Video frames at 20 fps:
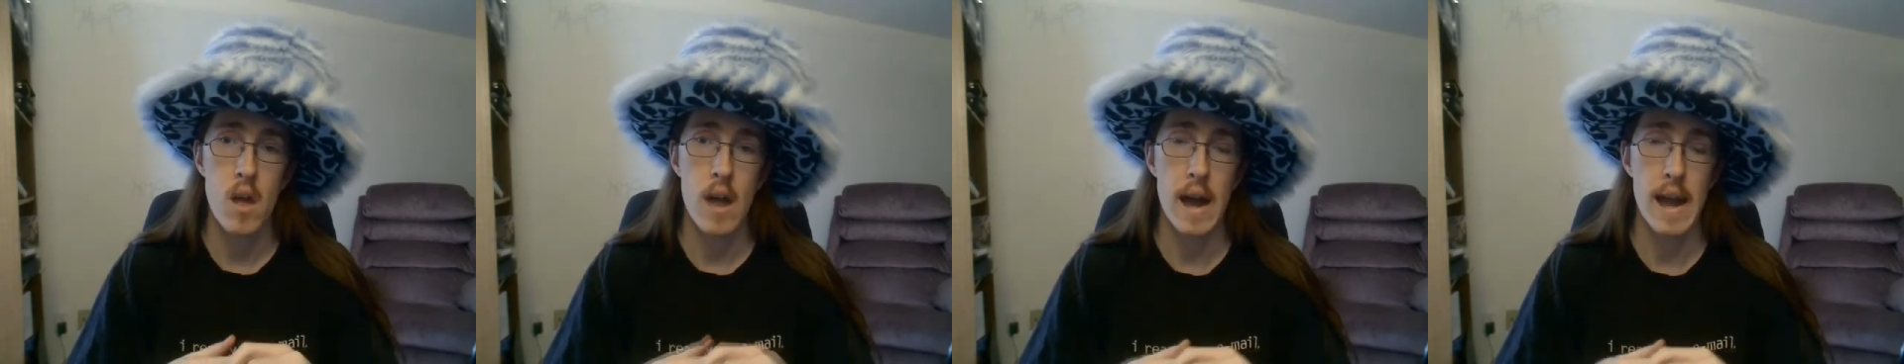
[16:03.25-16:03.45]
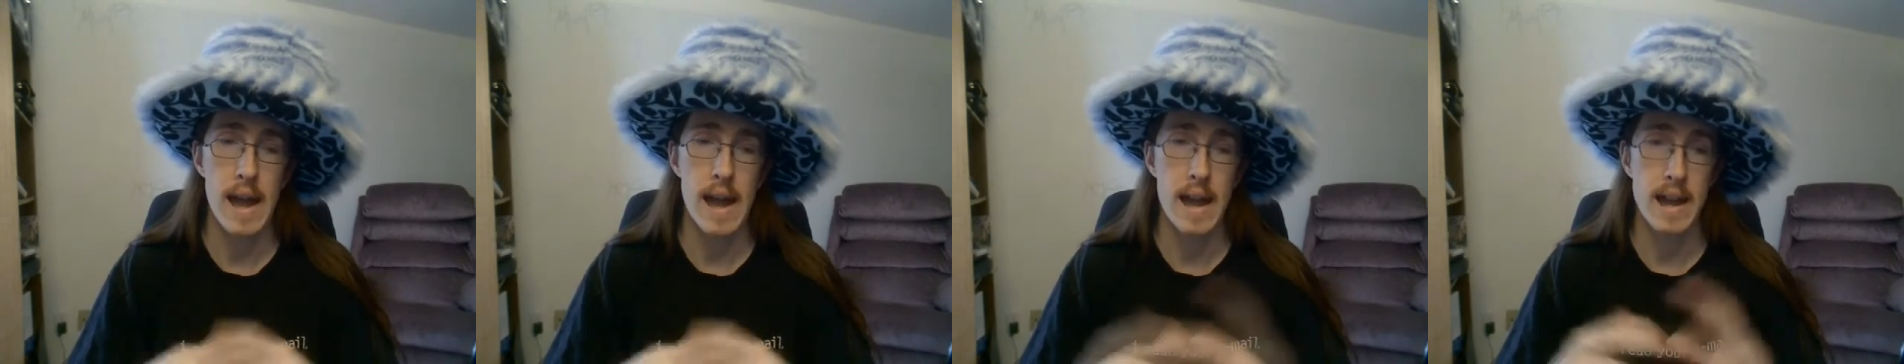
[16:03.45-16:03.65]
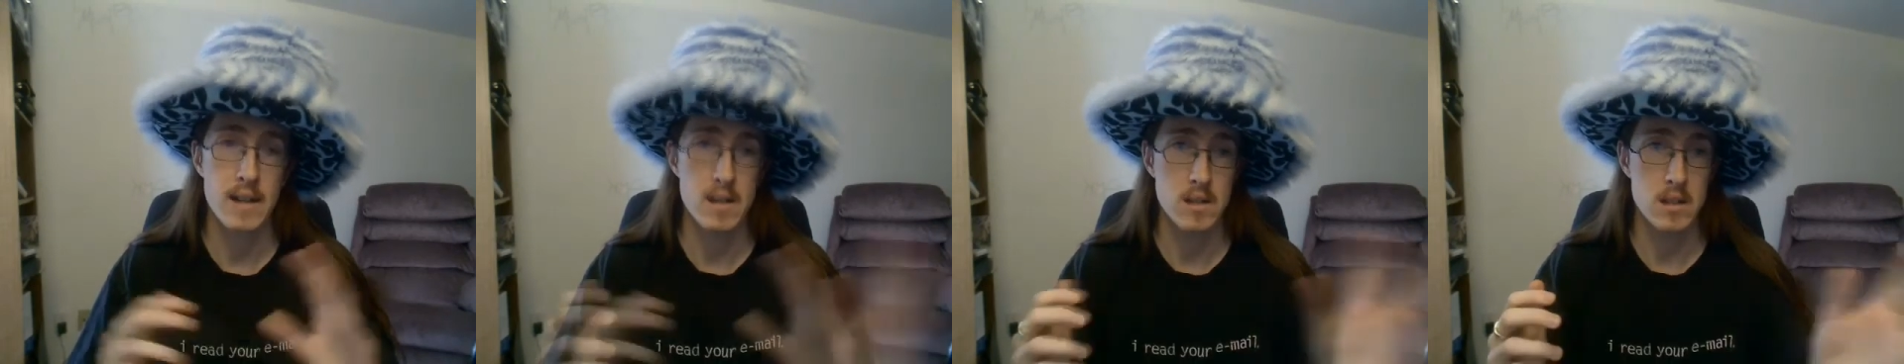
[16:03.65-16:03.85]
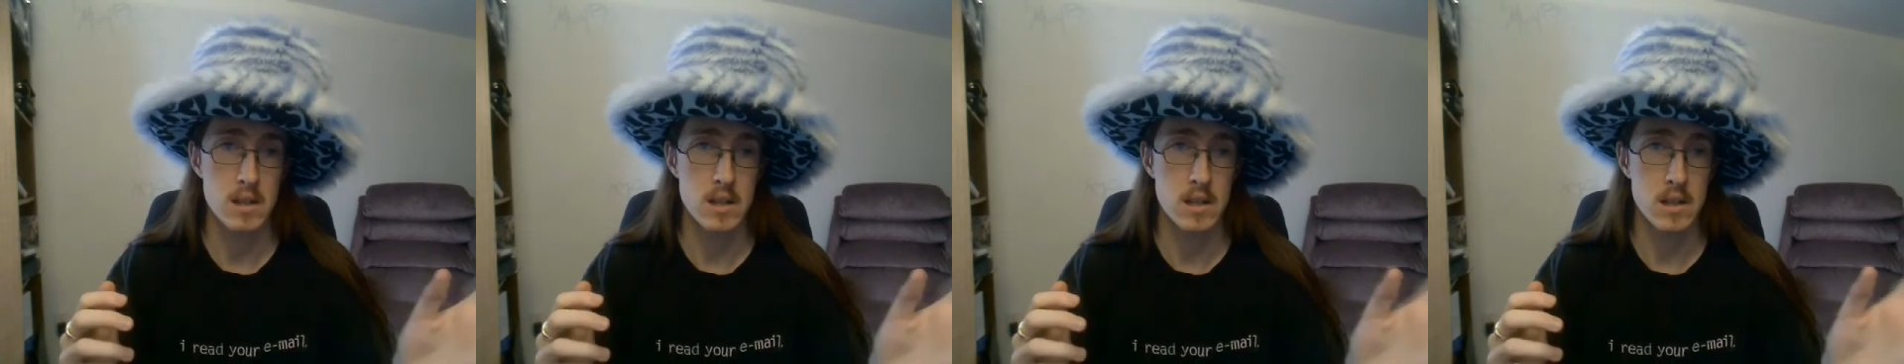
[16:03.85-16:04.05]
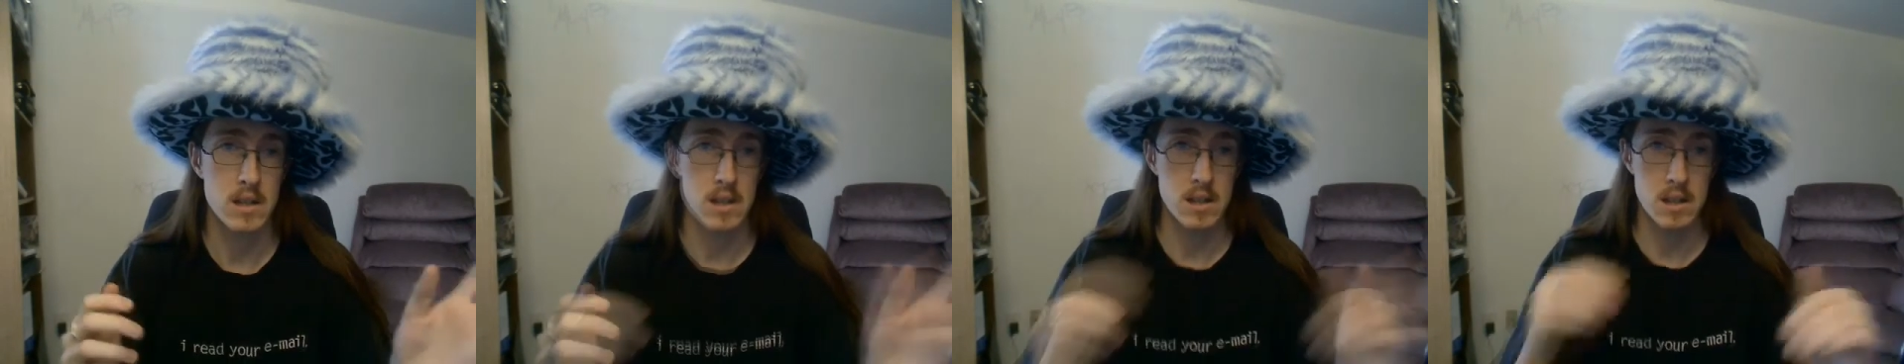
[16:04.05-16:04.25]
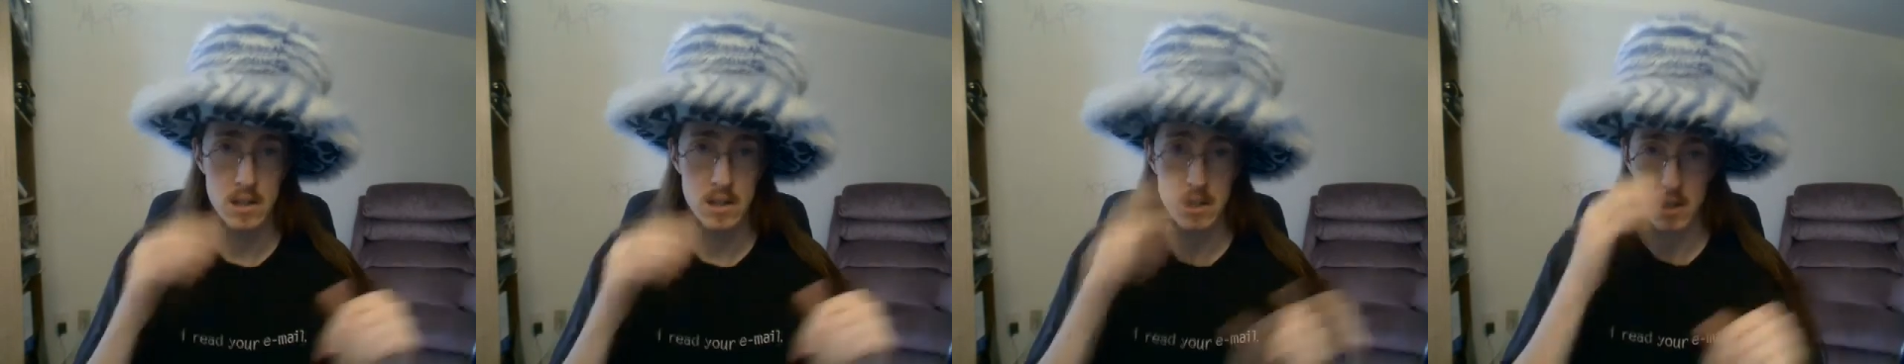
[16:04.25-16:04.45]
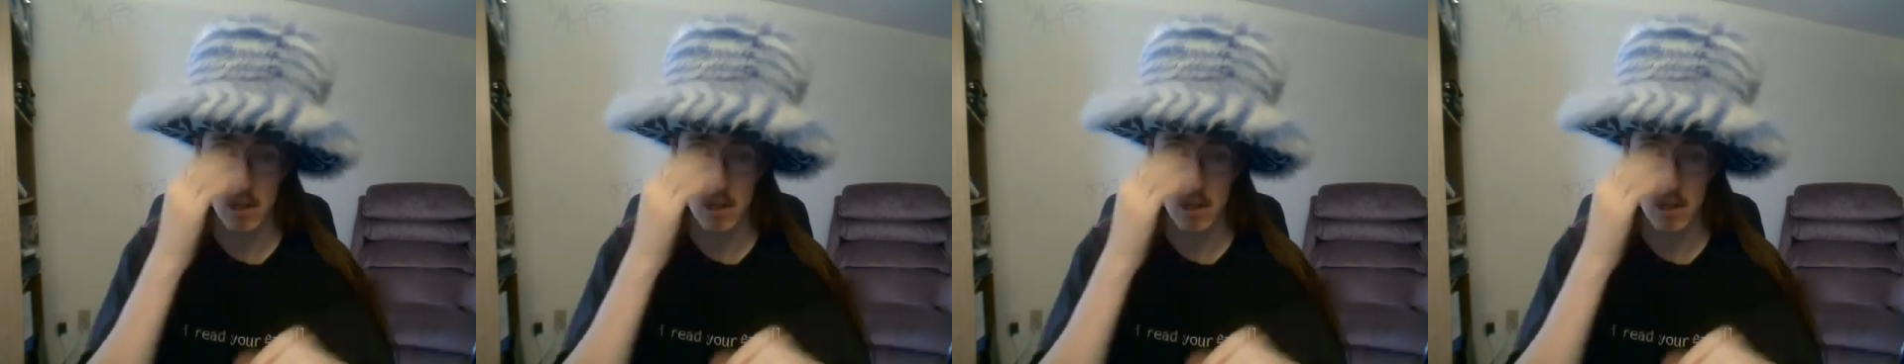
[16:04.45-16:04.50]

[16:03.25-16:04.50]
I actually